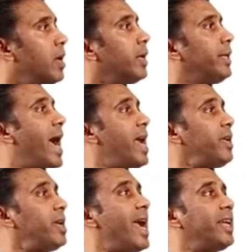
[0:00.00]

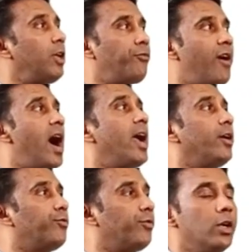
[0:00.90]

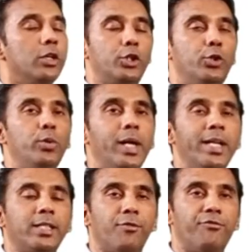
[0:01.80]
1985, Sweden
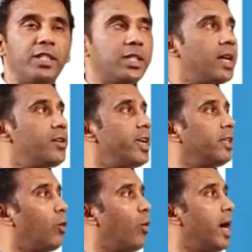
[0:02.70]
is the first country in
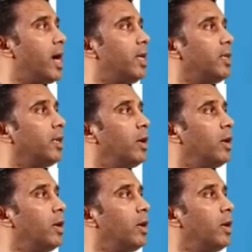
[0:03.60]
the world